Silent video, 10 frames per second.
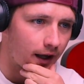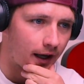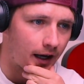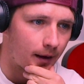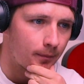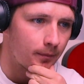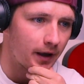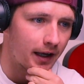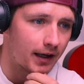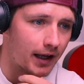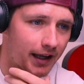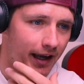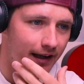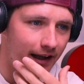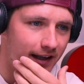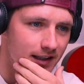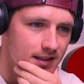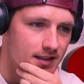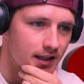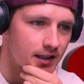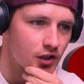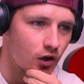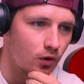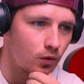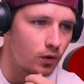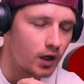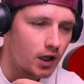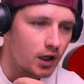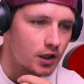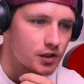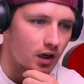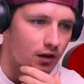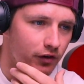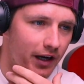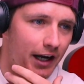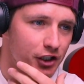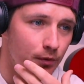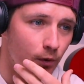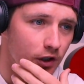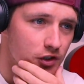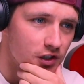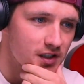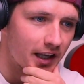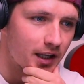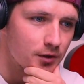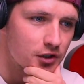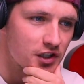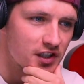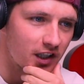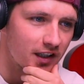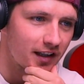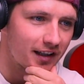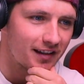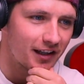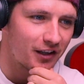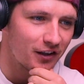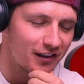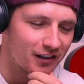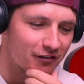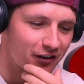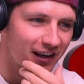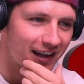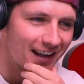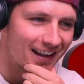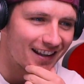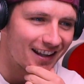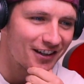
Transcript: And again, like his whole sort of reaction was just like he was just stunned. He couldn't really